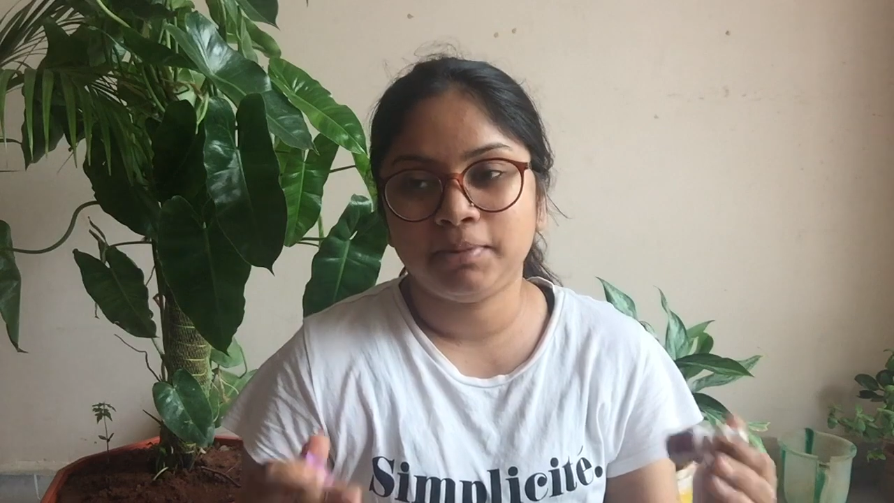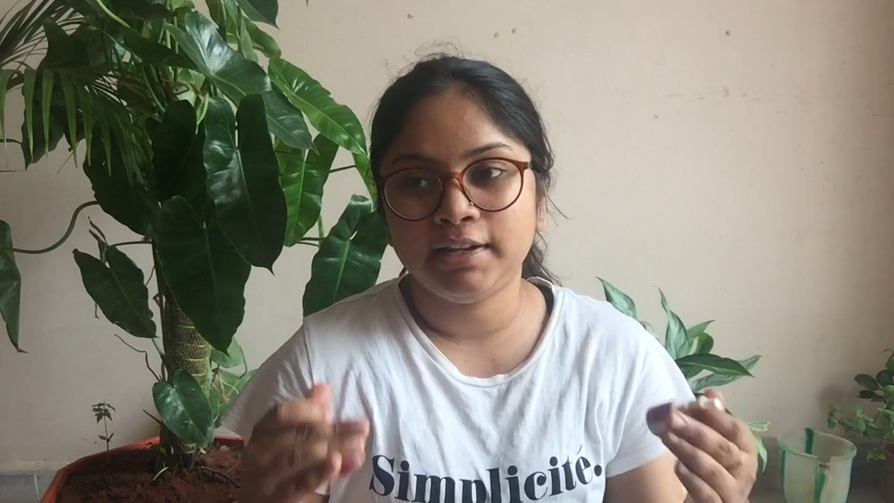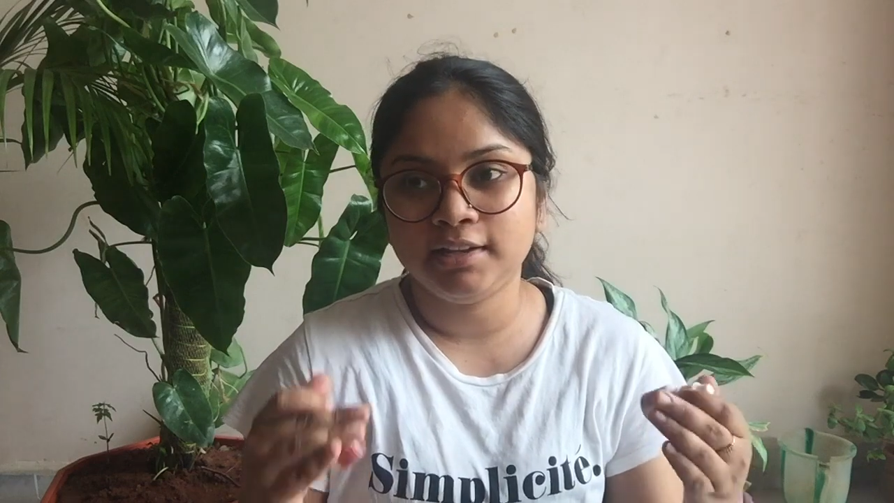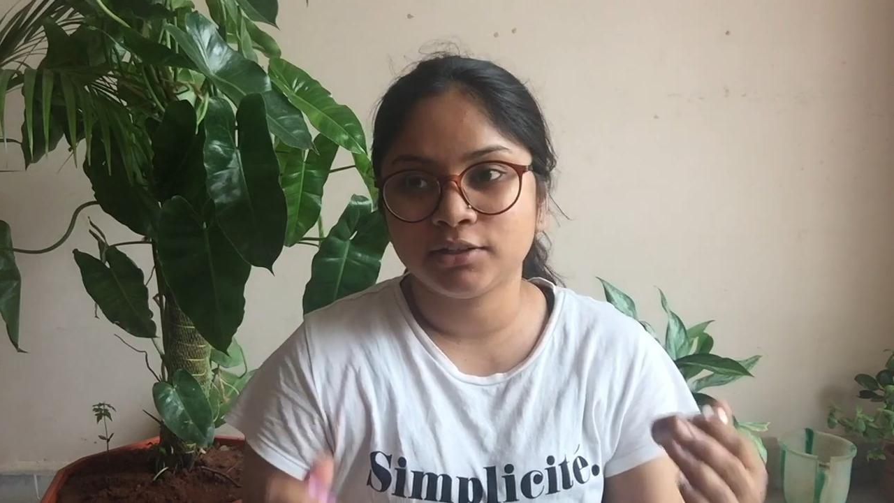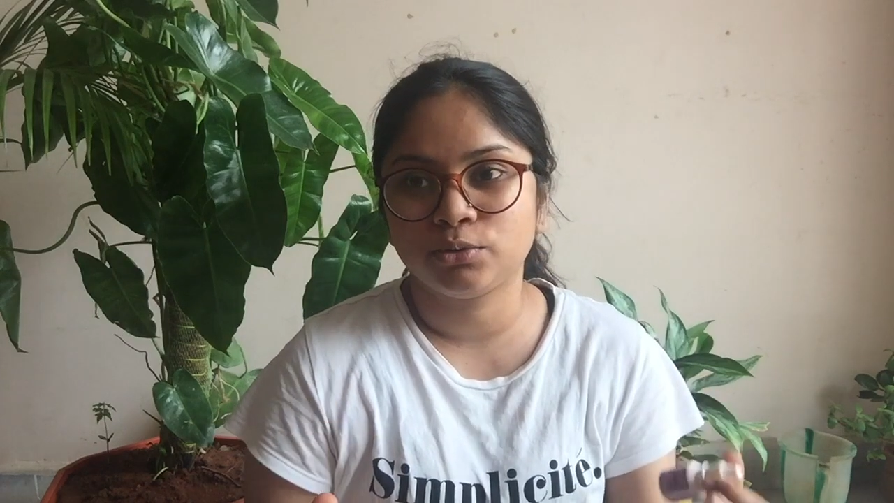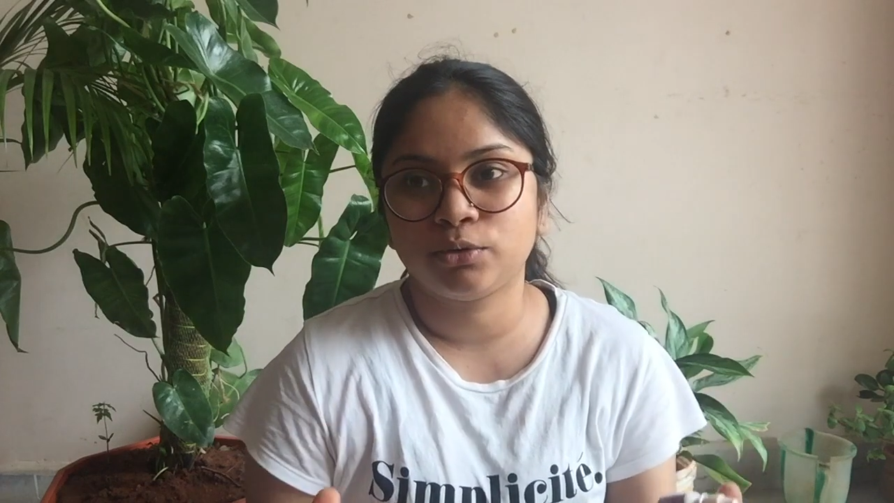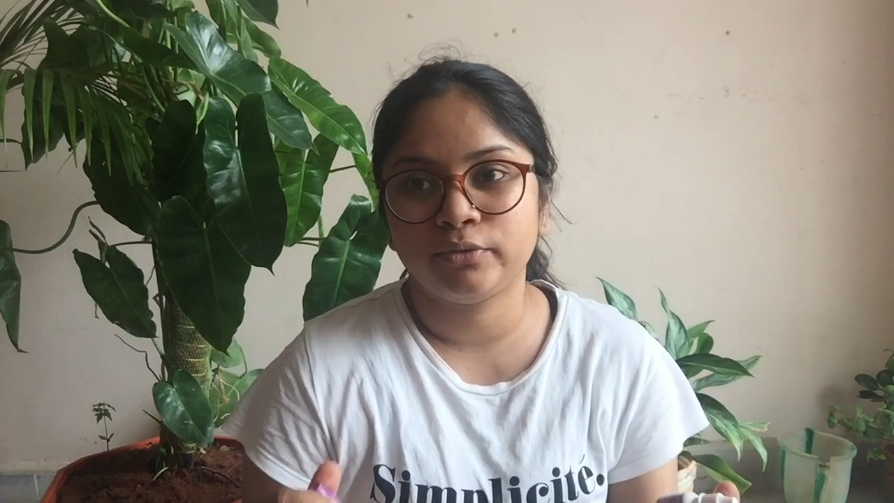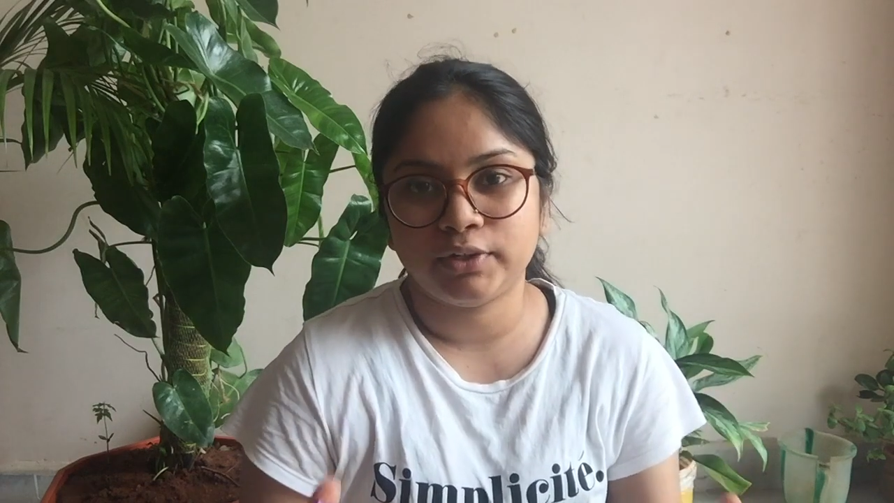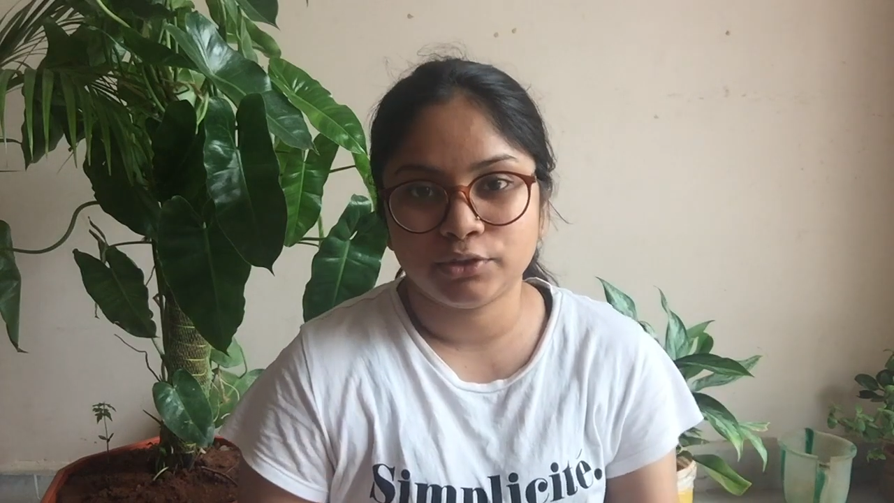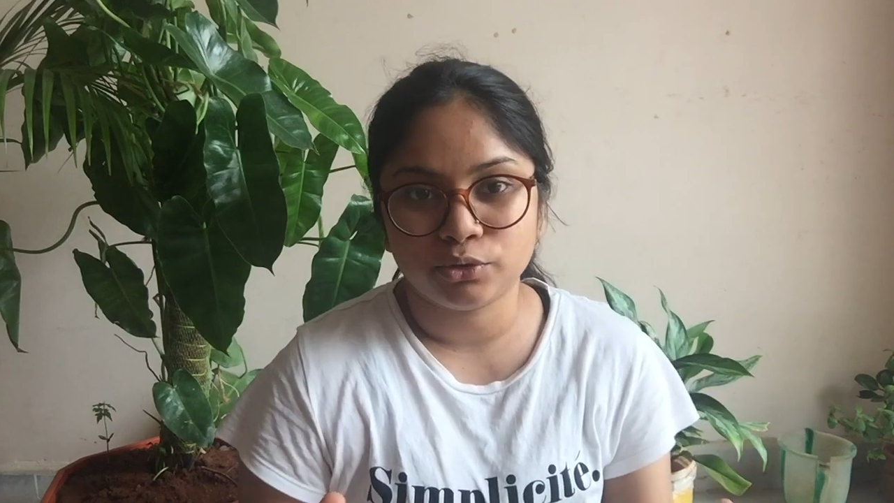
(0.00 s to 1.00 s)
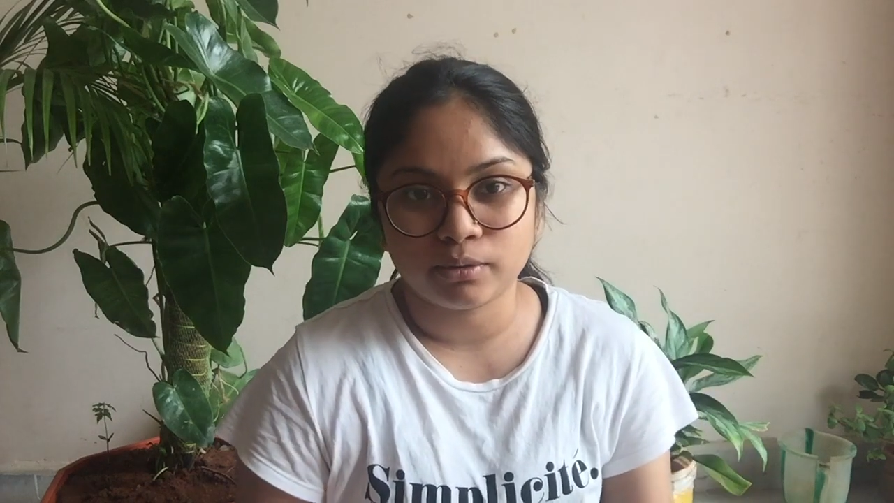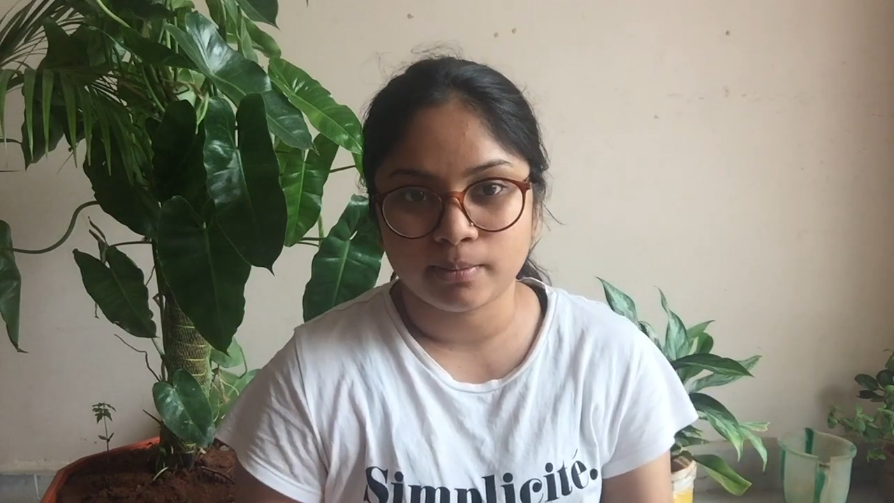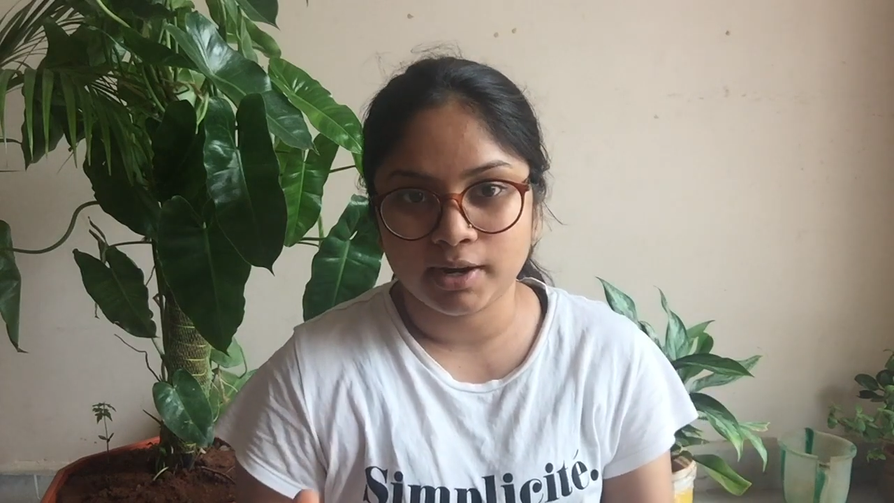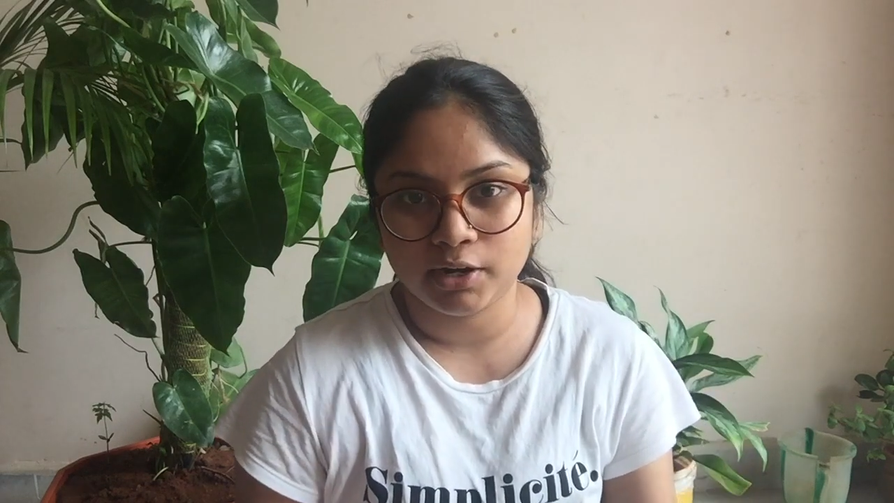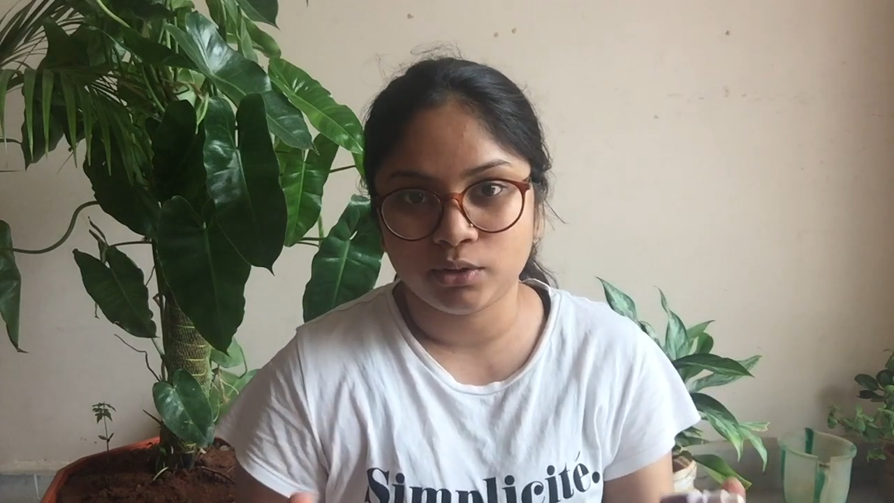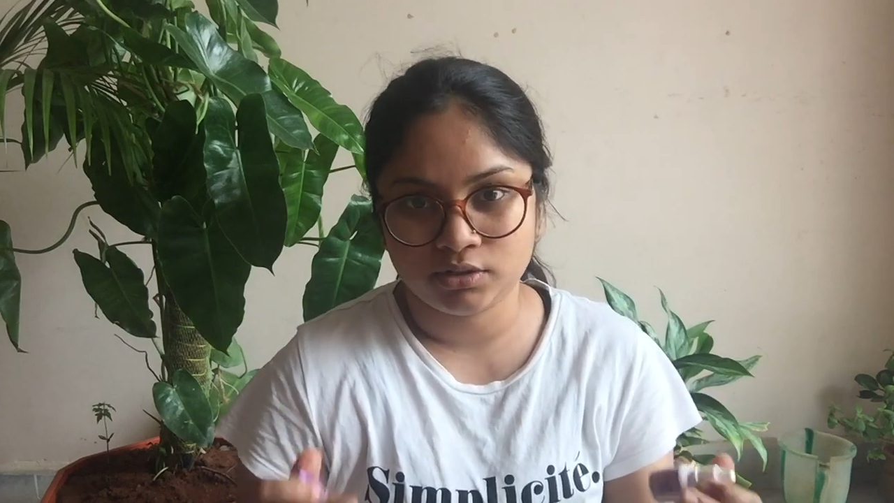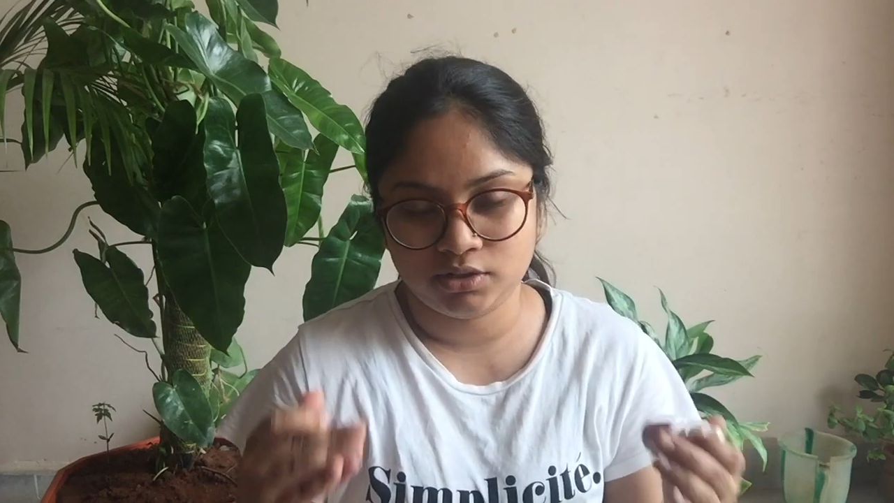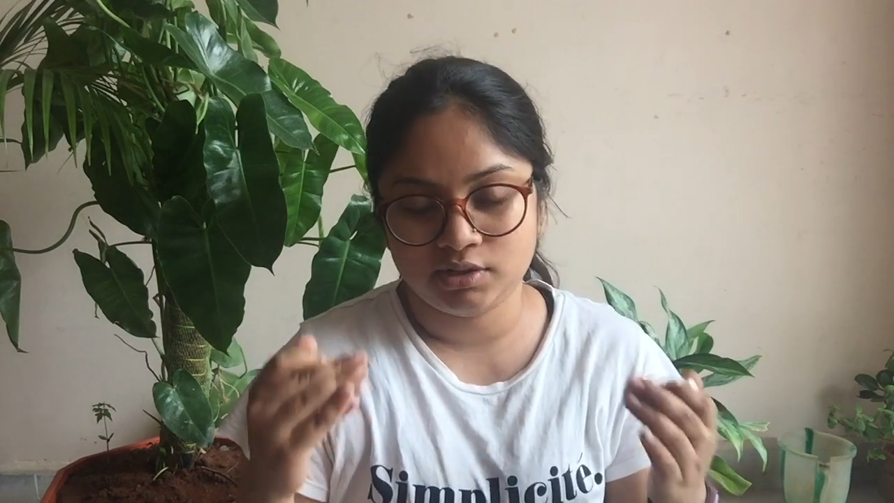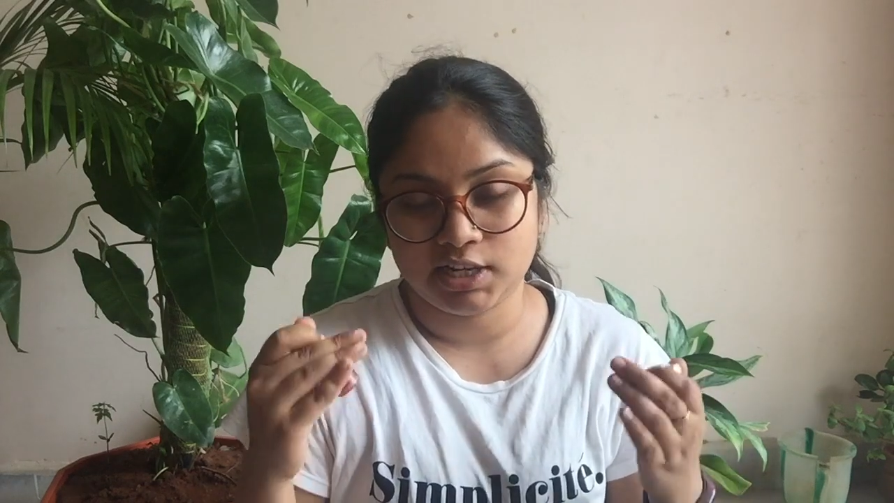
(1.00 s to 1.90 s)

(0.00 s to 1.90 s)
Please don't waste your money on such